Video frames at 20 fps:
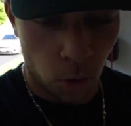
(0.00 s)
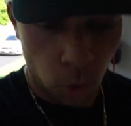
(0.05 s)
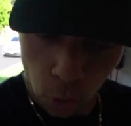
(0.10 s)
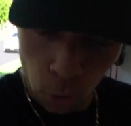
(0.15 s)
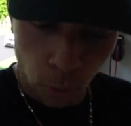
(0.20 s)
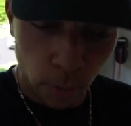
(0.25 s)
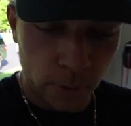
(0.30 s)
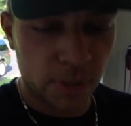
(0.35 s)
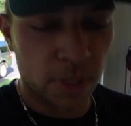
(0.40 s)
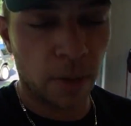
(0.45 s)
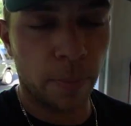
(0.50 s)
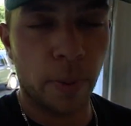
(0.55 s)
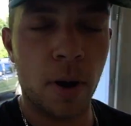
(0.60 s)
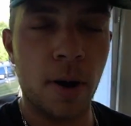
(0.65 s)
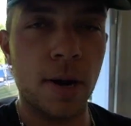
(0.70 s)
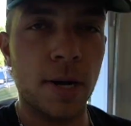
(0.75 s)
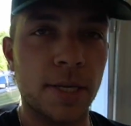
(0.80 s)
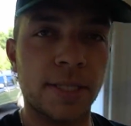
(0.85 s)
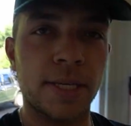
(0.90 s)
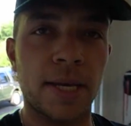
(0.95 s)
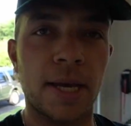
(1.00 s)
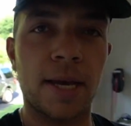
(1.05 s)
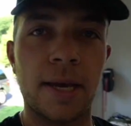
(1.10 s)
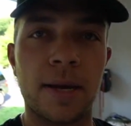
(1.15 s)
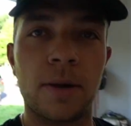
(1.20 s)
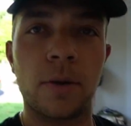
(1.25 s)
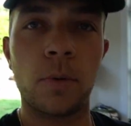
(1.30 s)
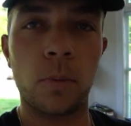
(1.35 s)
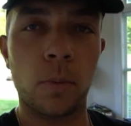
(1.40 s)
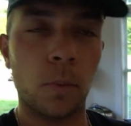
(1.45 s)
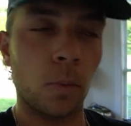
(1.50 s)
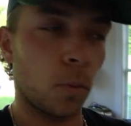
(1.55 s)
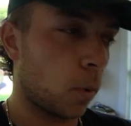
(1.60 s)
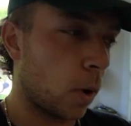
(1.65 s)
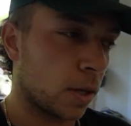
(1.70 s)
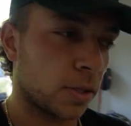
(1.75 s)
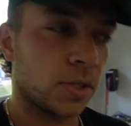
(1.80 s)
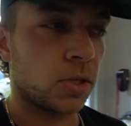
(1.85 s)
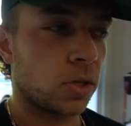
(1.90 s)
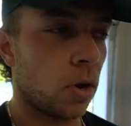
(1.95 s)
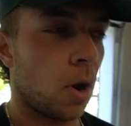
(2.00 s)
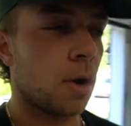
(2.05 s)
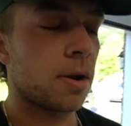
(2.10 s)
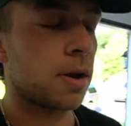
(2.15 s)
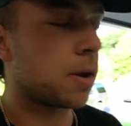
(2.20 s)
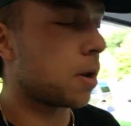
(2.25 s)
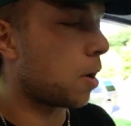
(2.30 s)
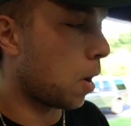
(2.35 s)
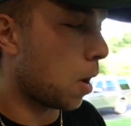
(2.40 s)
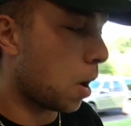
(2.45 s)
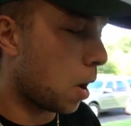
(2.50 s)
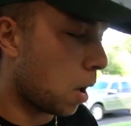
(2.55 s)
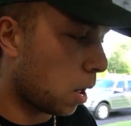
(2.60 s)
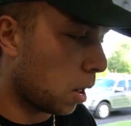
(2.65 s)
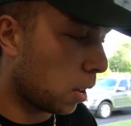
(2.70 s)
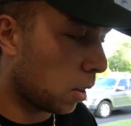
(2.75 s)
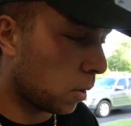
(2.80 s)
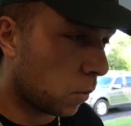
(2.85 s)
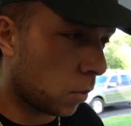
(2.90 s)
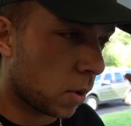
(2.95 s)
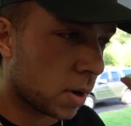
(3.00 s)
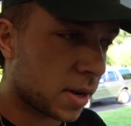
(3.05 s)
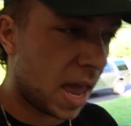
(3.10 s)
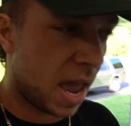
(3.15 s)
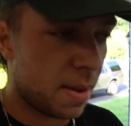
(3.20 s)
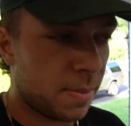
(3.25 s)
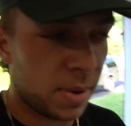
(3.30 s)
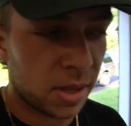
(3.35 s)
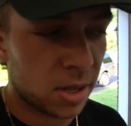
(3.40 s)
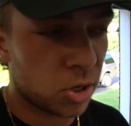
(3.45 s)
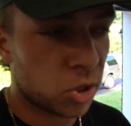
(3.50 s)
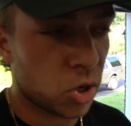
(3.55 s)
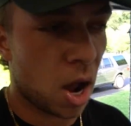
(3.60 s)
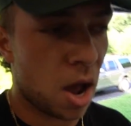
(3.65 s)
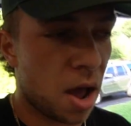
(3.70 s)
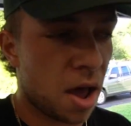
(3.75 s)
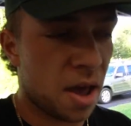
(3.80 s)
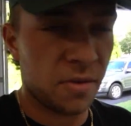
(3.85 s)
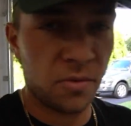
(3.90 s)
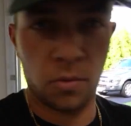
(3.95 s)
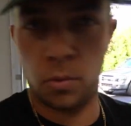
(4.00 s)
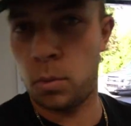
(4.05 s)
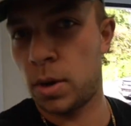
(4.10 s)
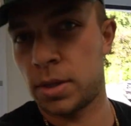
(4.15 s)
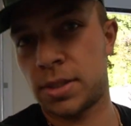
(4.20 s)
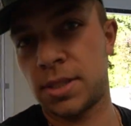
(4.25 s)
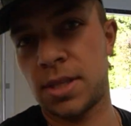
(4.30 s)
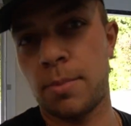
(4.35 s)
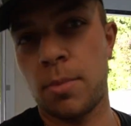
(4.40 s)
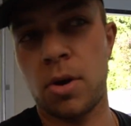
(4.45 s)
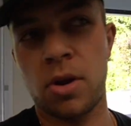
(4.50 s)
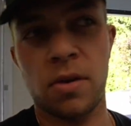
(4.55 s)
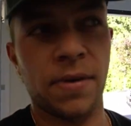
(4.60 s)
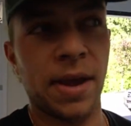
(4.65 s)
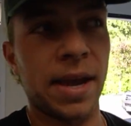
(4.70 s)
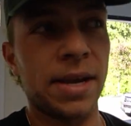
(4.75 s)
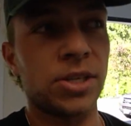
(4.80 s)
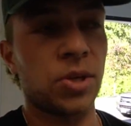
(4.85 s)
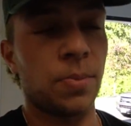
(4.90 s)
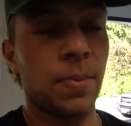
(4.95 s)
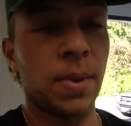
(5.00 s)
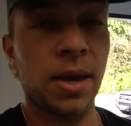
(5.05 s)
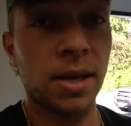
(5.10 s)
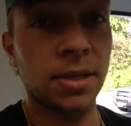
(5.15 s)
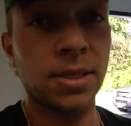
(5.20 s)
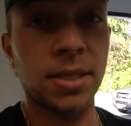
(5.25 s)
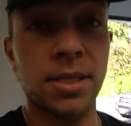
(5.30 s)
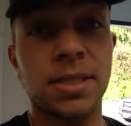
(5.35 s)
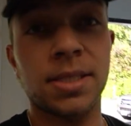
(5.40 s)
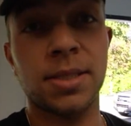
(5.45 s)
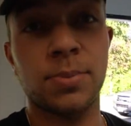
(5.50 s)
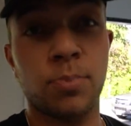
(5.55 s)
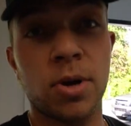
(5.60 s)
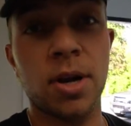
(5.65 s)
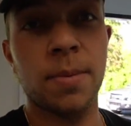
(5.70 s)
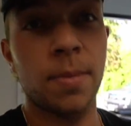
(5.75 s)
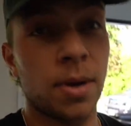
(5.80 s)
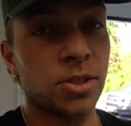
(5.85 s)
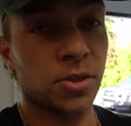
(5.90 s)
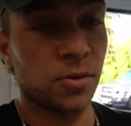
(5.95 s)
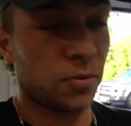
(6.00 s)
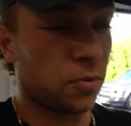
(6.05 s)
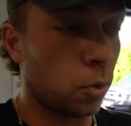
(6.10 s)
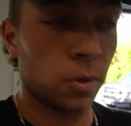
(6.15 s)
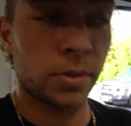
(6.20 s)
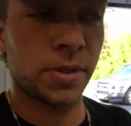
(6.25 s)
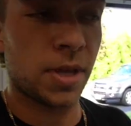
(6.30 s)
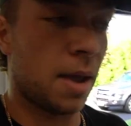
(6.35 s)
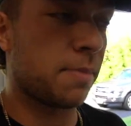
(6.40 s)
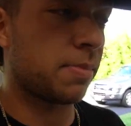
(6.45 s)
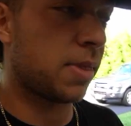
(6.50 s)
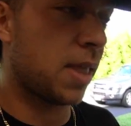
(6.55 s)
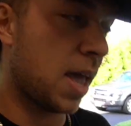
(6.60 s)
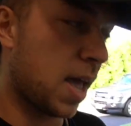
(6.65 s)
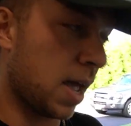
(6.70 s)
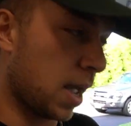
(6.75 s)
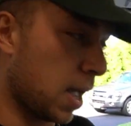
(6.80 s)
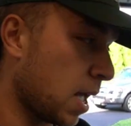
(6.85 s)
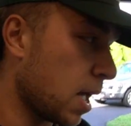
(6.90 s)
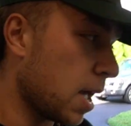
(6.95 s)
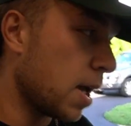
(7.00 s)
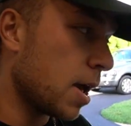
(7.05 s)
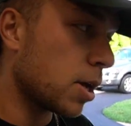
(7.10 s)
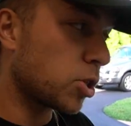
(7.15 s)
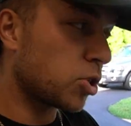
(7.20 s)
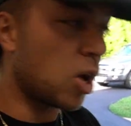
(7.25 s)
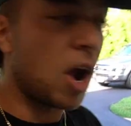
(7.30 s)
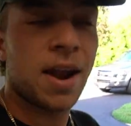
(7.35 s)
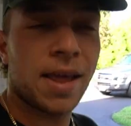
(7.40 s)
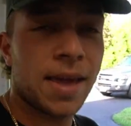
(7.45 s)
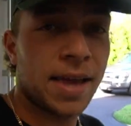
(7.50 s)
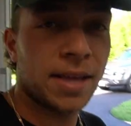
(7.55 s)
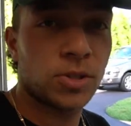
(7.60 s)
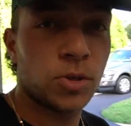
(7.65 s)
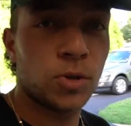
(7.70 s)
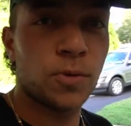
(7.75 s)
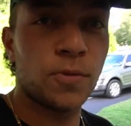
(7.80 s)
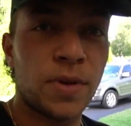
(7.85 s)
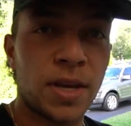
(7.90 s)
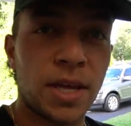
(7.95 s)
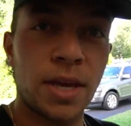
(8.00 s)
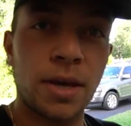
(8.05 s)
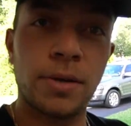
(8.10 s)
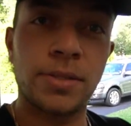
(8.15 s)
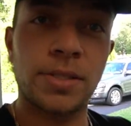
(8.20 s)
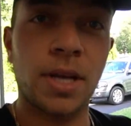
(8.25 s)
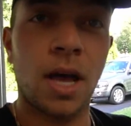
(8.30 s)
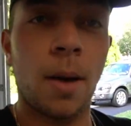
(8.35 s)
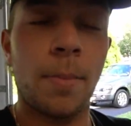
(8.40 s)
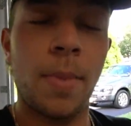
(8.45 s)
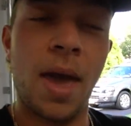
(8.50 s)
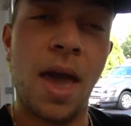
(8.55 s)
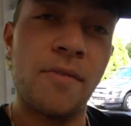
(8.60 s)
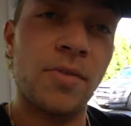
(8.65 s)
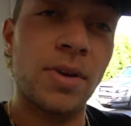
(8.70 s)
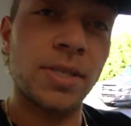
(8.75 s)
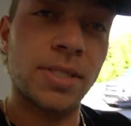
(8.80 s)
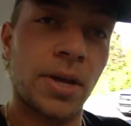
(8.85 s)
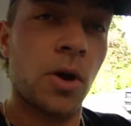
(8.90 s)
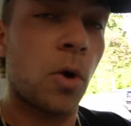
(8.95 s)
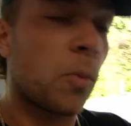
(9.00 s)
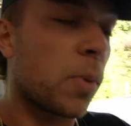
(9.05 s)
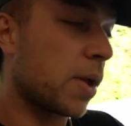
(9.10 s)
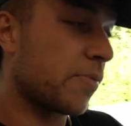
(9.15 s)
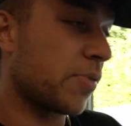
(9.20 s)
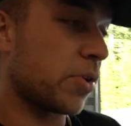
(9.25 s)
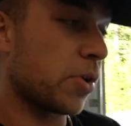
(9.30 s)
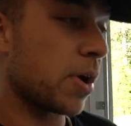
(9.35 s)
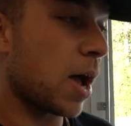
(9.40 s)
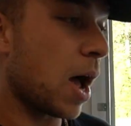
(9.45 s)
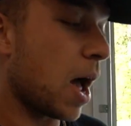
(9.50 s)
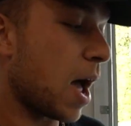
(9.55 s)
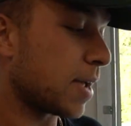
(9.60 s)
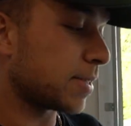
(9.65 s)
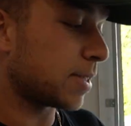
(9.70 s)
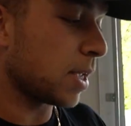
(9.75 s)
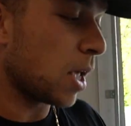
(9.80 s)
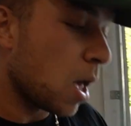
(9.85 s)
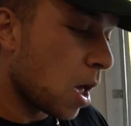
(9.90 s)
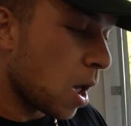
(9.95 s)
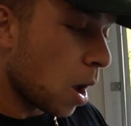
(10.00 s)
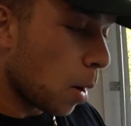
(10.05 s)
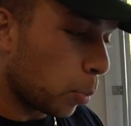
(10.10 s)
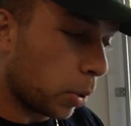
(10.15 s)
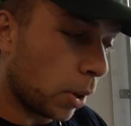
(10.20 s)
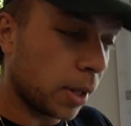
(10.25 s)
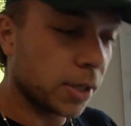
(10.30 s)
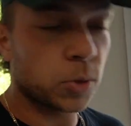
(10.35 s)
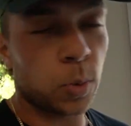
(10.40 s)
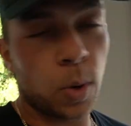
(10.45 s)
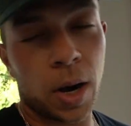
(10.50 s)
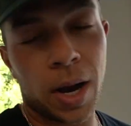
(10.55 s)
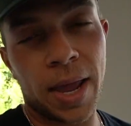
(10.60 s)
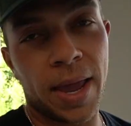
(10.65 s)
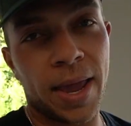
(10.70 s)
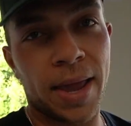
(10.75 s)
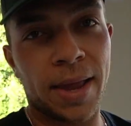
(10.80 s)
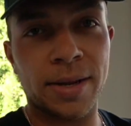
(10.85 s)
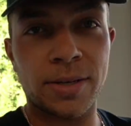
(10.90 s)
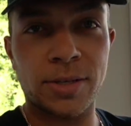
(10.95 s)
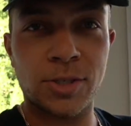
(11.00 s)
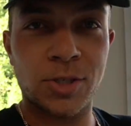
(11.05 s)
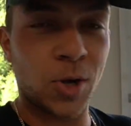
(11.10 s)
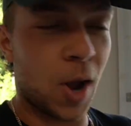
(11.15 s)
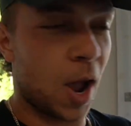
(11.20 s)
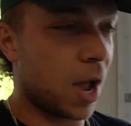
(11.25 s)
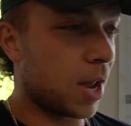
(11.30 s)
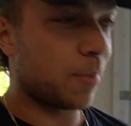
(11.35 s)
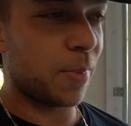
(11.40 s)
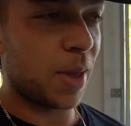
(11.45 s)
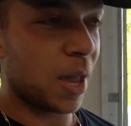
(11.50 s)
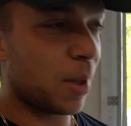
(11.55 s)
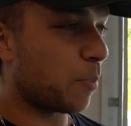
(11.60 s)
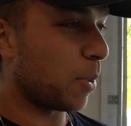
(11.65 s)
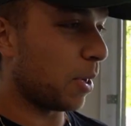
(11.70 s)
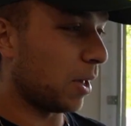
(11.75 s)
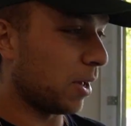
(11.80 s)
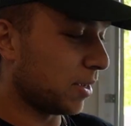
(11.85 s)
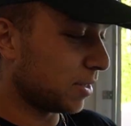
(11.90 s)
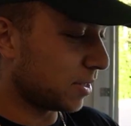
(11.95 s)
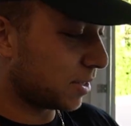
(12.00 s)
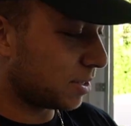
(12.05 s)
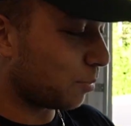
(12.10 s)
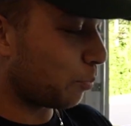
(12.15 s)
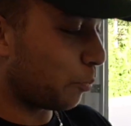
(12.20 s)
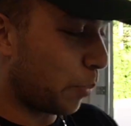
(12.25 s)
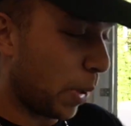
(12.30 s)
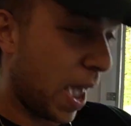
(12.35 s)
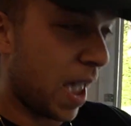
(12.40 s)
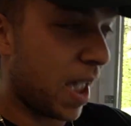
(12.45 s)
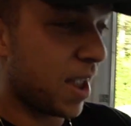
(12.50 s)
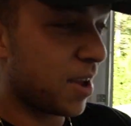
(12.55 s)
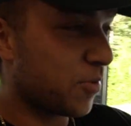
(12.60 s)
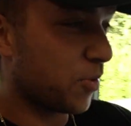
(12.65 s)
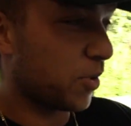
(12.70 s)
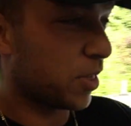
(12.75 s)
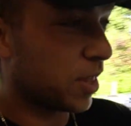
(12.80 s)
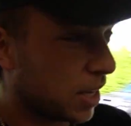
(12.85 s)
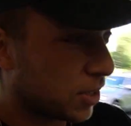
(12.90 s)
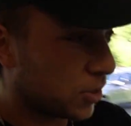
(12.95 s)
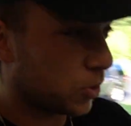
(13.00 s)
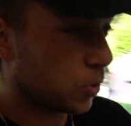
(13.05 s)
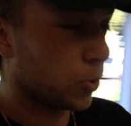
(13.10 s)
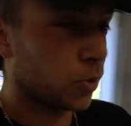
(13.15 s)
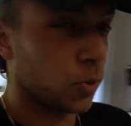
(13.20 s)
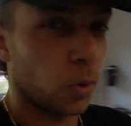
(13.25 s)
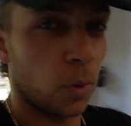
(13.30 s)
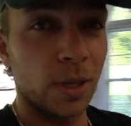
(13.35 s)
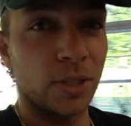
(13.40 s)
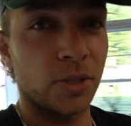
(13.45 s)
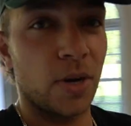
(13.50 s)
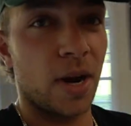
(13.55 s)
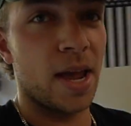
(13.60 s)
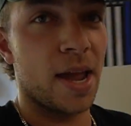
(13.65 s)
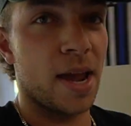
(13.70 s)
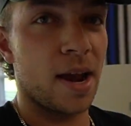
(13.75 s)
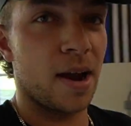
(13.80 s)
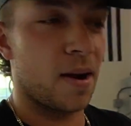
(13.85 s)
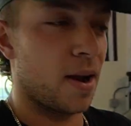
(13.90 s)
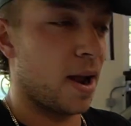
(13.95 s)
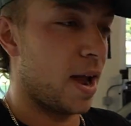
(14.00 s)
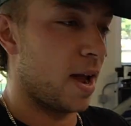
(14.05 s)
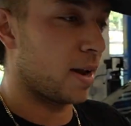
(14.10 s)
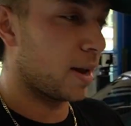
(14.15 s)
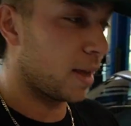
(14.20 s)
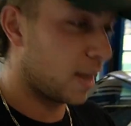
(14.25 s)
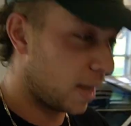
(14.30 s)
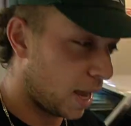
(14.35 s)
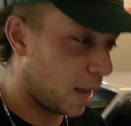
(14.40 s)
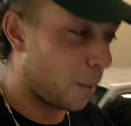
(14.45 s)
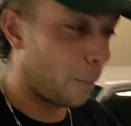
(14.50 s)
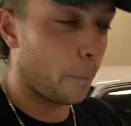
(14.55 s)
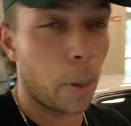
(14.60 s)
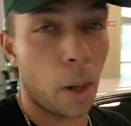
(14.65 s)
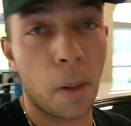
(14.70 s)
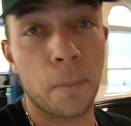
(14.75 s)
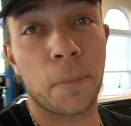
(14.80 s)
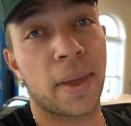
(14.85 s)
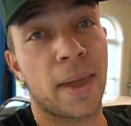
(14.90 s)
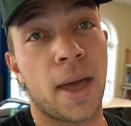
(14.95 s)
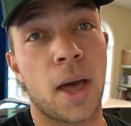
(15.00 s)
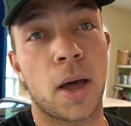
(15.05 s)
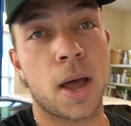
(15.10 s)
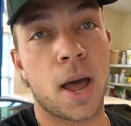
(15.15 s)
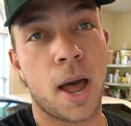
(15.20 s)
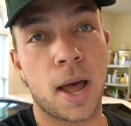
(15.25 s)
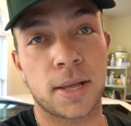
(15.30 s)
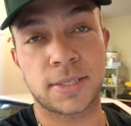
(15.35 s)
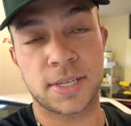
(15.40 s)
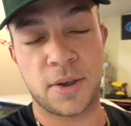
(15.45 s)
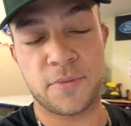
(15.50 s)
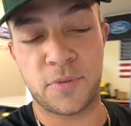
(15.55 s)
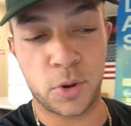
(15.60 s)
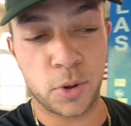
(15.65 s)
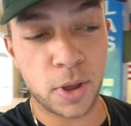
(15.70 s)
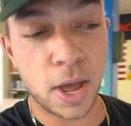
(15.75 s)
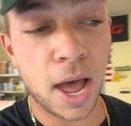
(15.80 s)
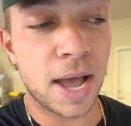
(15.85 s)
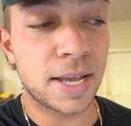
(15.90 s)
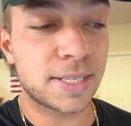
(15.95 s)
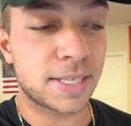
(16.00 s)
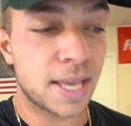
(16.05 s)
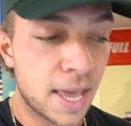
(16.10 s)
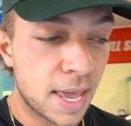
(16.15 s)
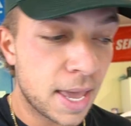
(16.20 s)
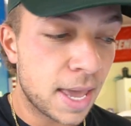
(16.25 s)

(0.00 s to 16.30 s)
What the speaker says: Who was the person? What started it all? What gave me the drive? What's the motivation? Because this is pretty much a full-time thing. Trying to get 2 videos up every single week for you guys. Plus working, trying to make bills, paying for these 2 toys right here, and keep pumping out content for you guys.